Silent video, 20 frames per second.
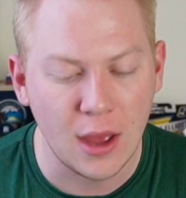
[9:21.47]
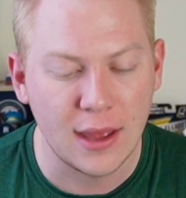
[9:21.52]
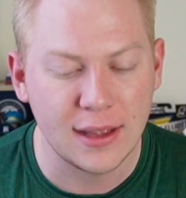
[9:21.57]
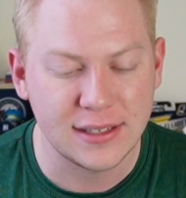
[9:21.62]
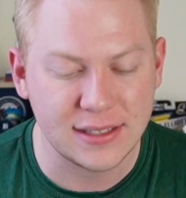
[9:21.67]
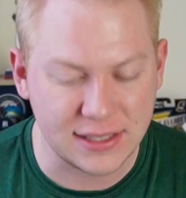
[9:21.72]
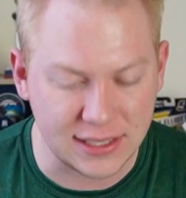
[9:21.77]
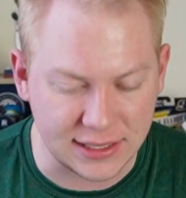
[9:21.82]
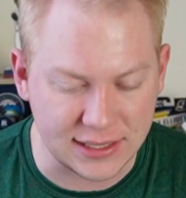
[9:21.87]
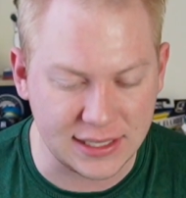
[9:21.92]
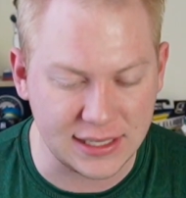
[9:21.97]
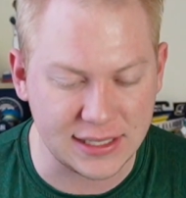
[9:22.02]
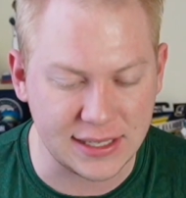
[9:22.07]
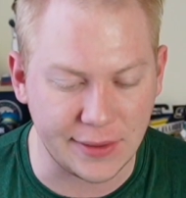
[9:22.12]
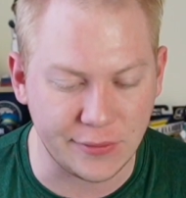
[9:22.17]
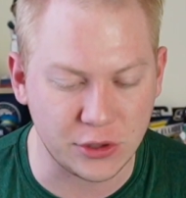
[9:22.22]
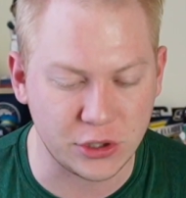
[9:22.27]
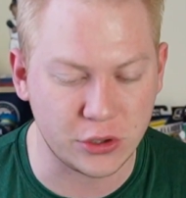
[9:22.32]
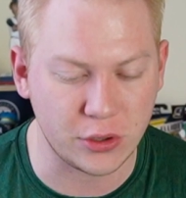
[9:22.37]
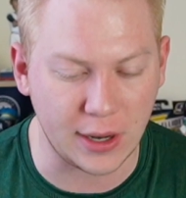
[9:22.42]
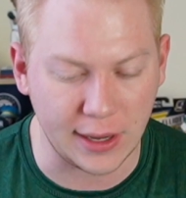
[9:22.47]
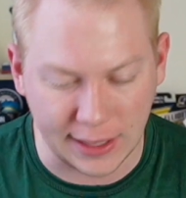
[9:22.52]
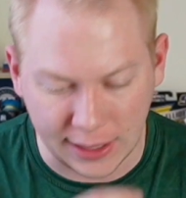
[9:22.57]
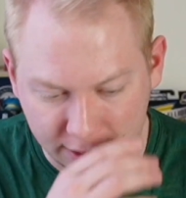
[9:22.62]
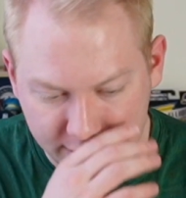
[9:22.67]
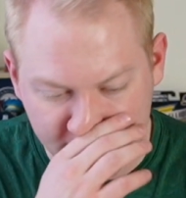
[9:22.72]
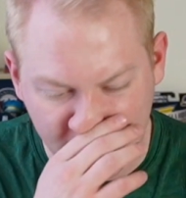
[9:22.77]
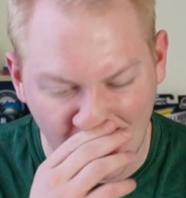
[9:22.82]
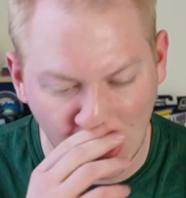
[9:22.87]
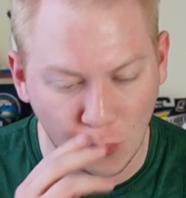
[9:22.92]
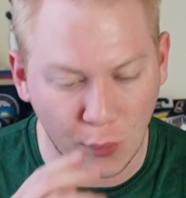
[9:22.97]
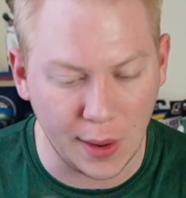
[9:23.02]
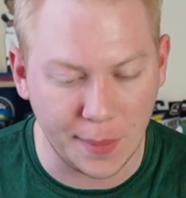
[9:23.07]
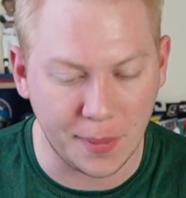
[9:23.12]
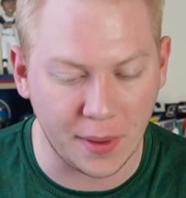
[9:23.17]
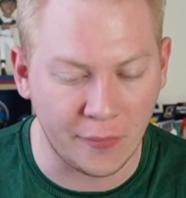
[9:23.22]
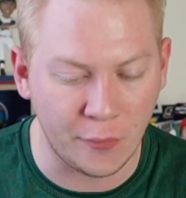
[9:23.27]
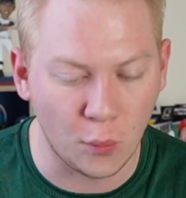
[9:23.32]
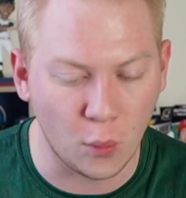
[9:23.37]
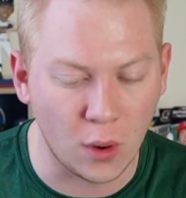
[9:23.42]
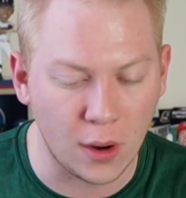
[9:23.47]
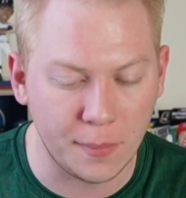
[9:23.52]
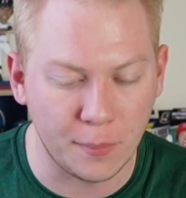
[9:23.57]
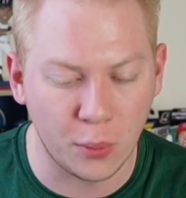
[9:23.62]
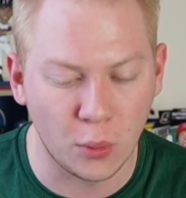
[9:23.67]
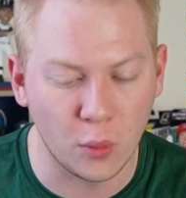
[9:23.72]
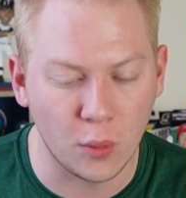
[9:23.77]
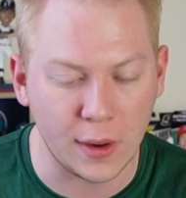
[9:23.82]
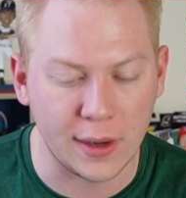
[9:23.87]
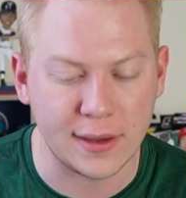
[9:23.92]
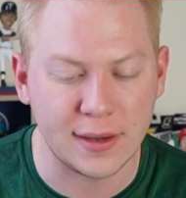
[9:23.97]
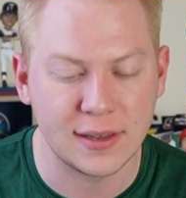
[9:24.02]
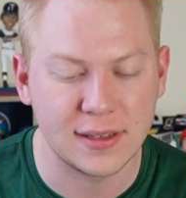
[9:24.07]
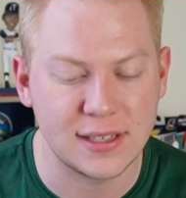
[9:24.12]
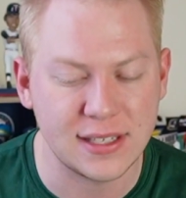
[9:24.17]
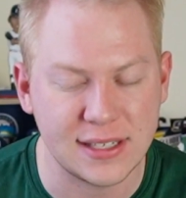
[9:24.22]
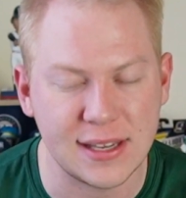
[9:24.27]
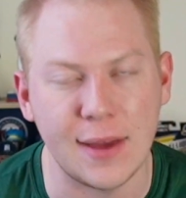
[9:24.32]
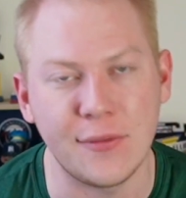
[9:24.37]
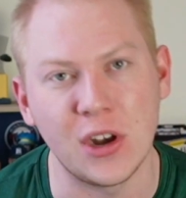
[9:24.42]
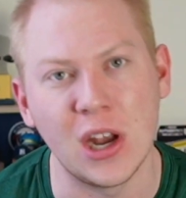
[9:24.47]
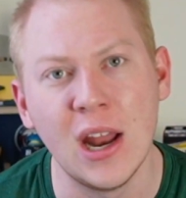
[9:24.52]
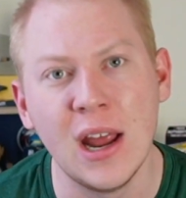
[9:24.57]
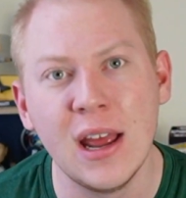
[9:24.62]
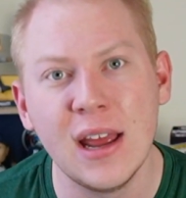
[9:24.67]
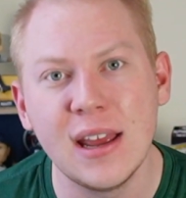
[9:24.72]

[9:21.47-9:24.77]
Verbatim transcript: 67 strikeouts, and a WHIP of 1.7.